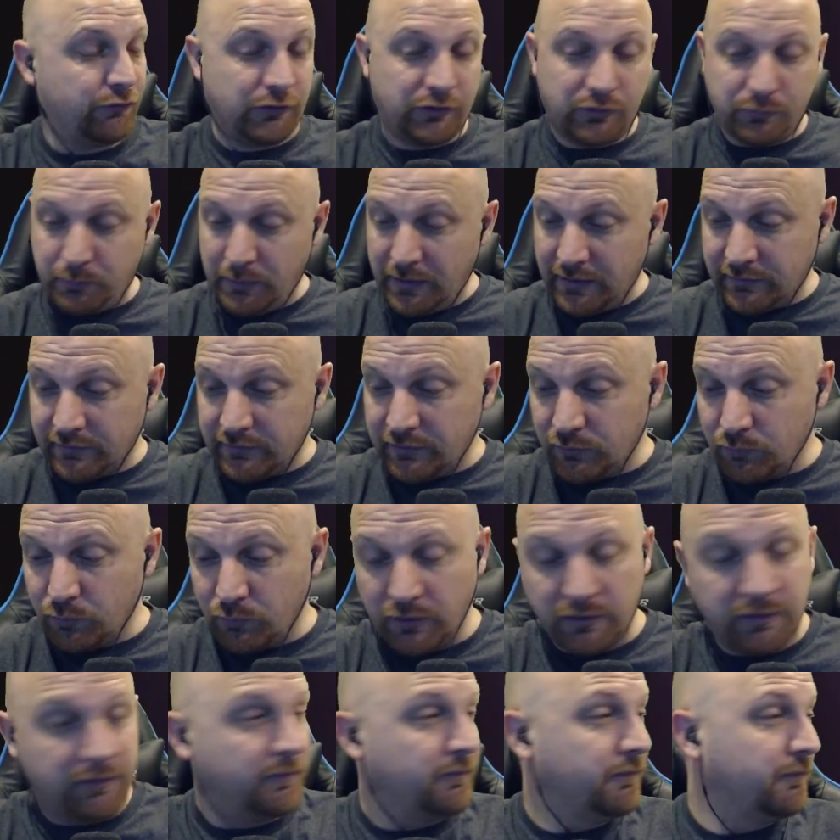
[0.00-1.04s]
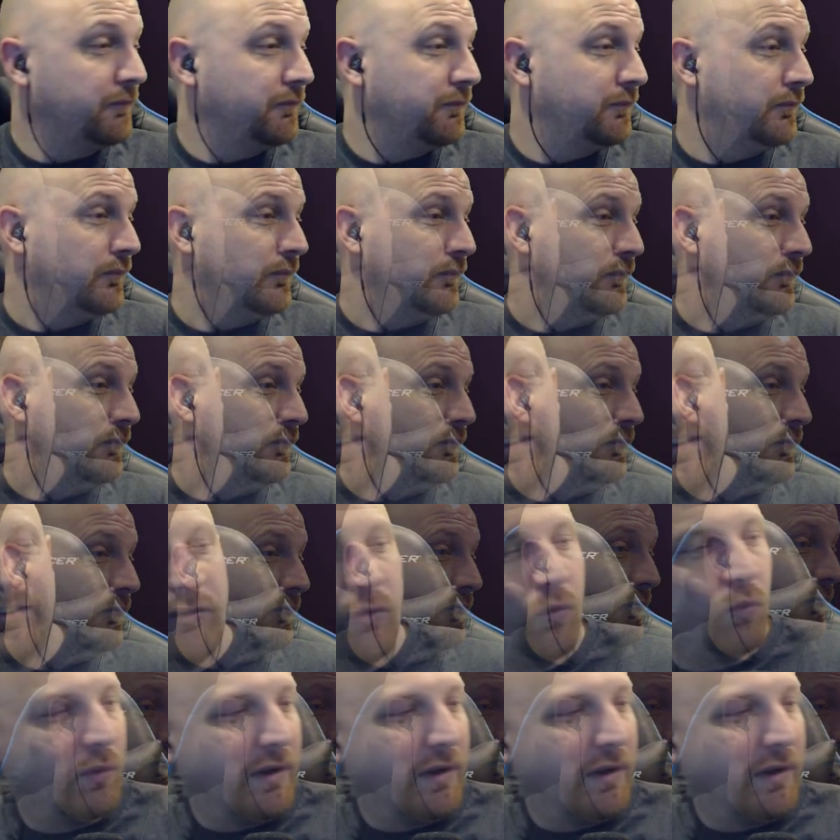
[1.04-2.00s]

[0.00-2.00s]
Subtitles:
respect this one. We